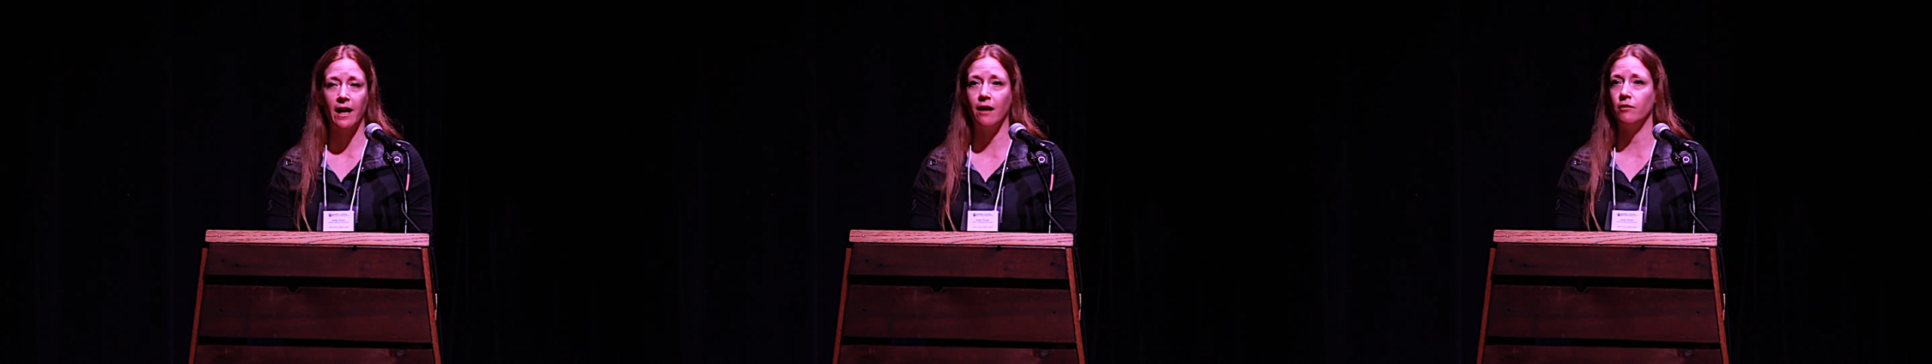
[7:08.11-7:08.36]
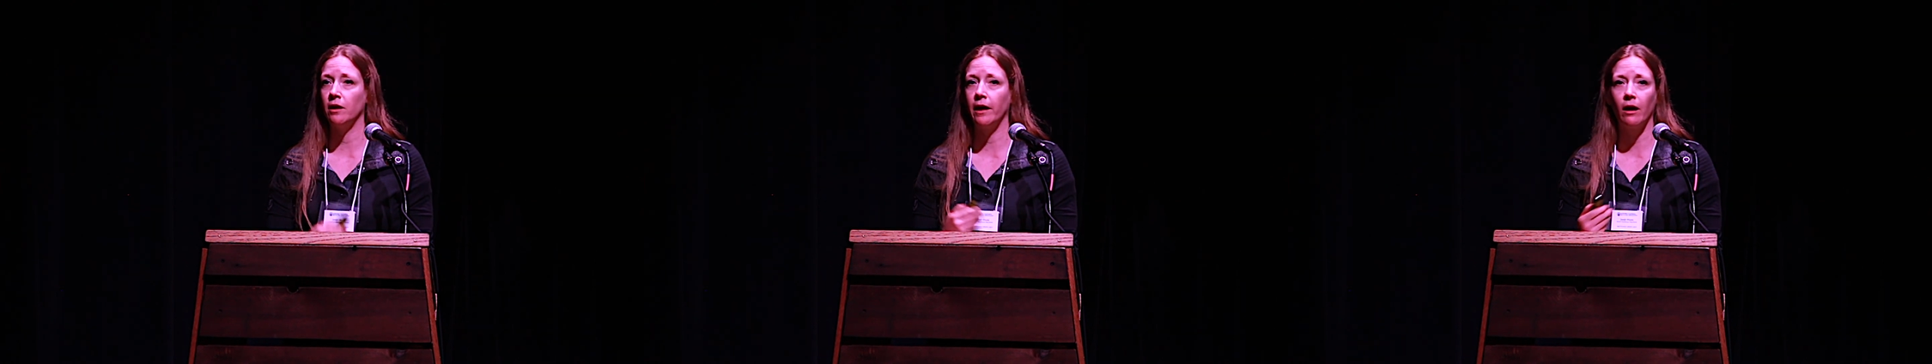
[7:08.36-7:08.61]

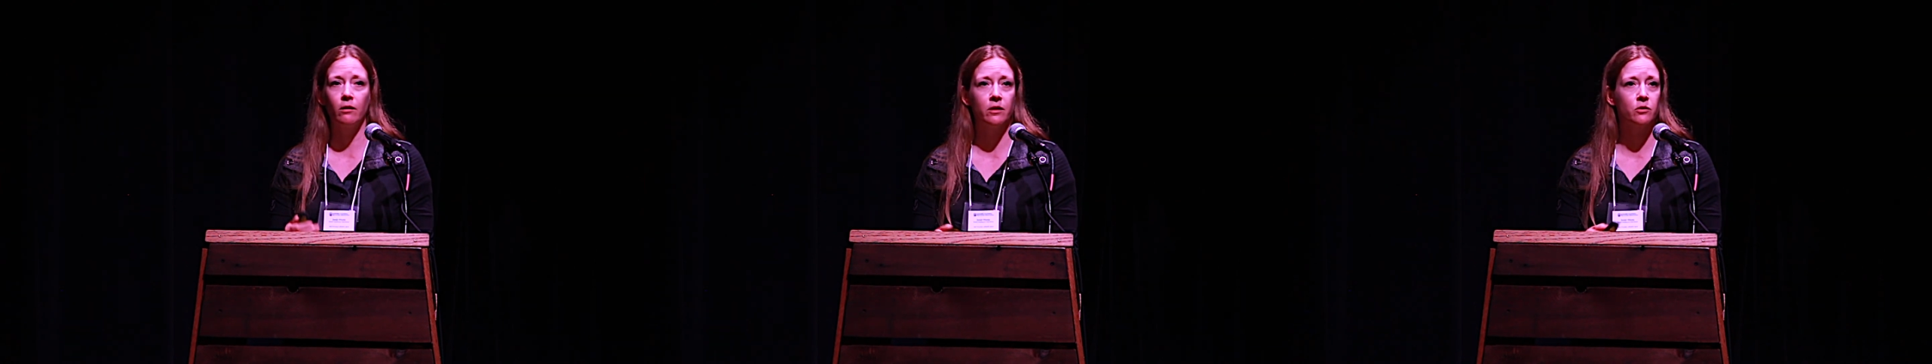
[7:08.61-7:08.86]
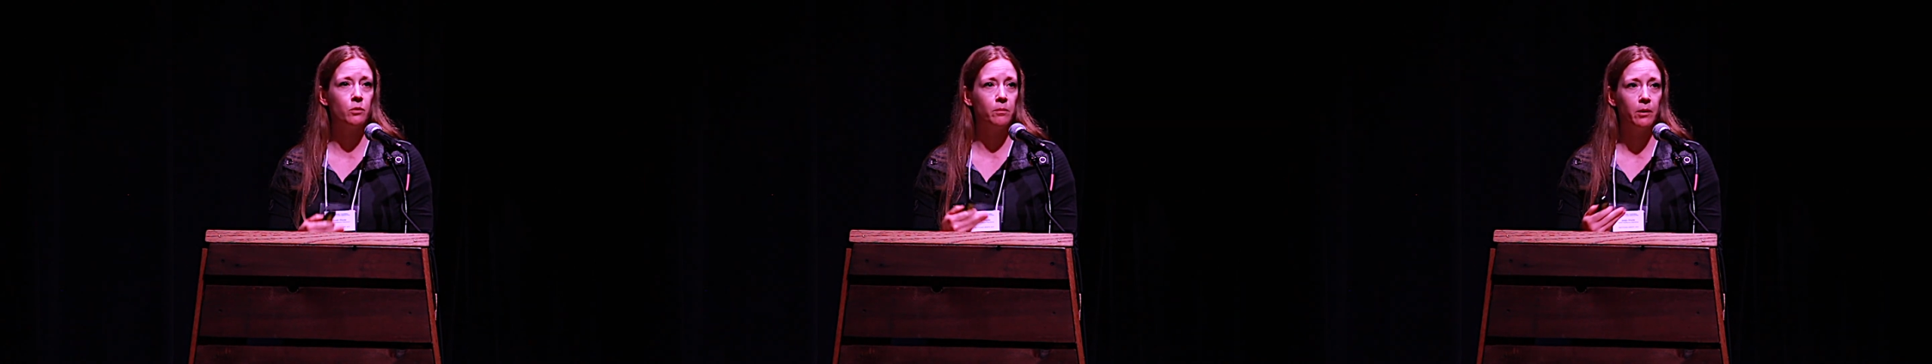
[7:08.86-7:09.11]
having
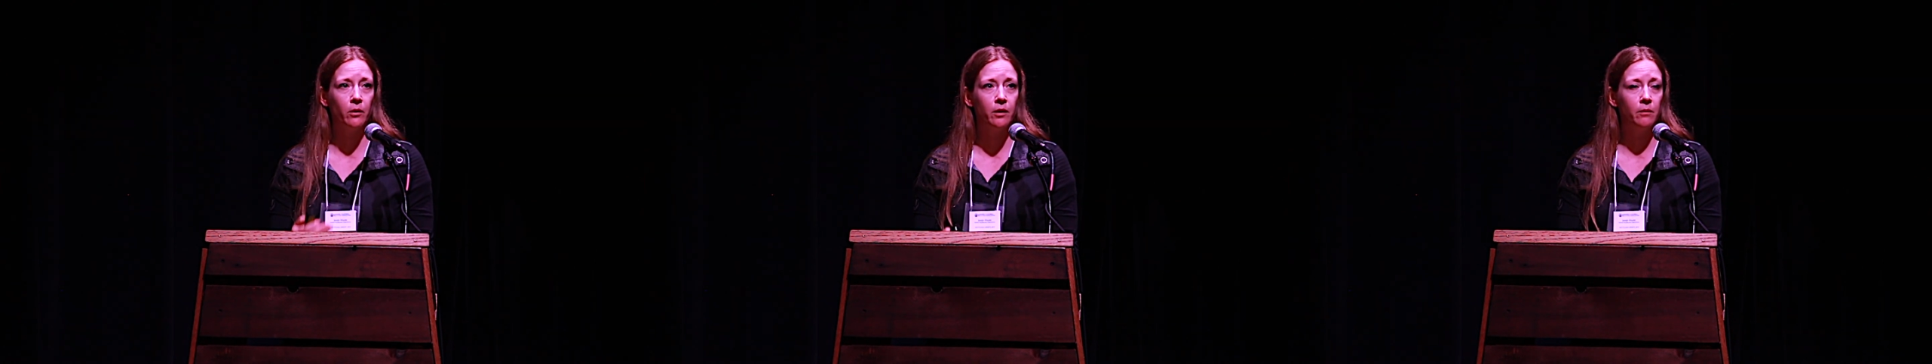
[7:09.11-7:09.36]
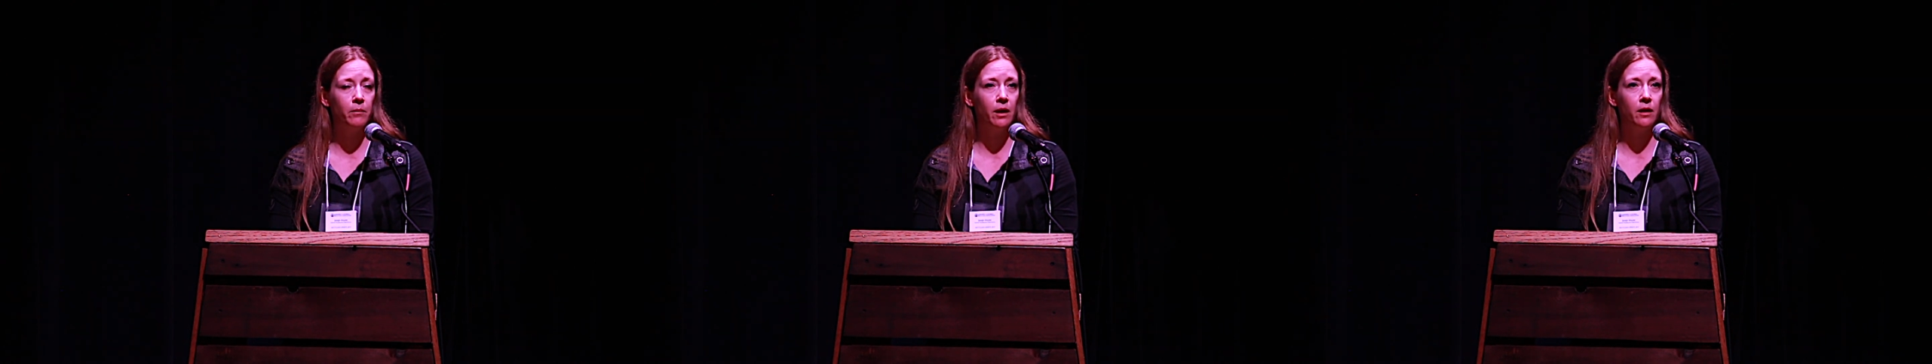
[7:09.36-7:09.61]
countless
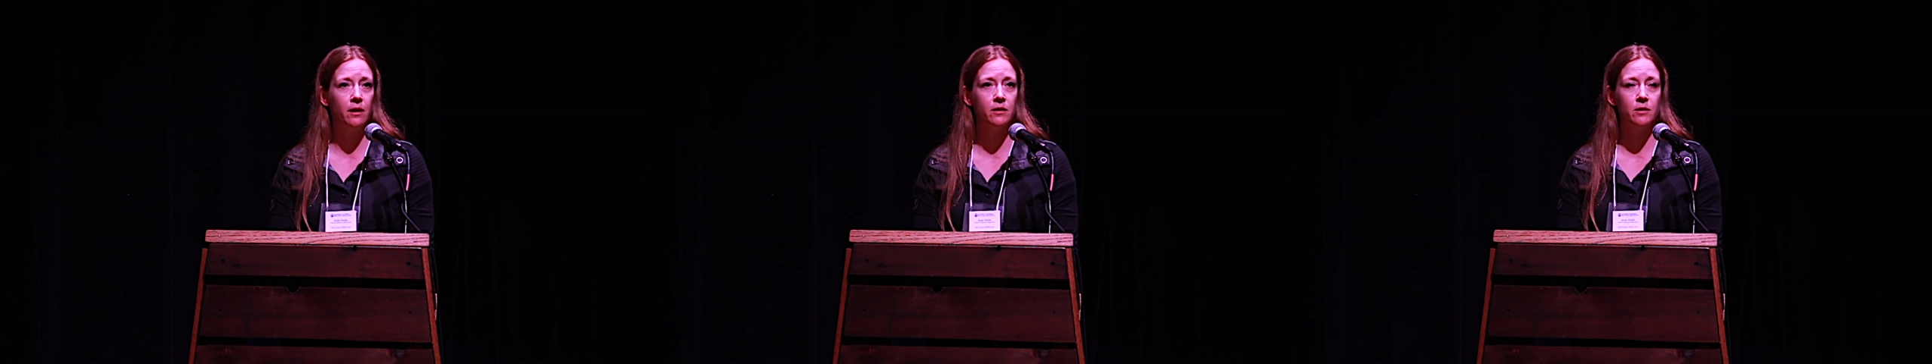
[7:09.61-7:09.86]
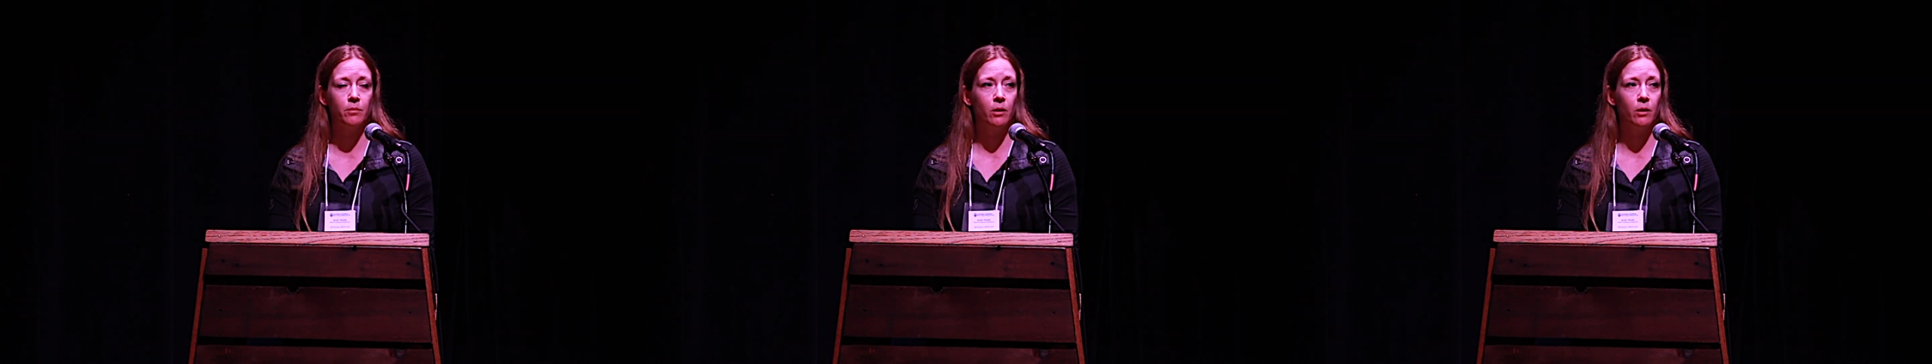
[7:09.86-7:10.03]
rebuilding meetings,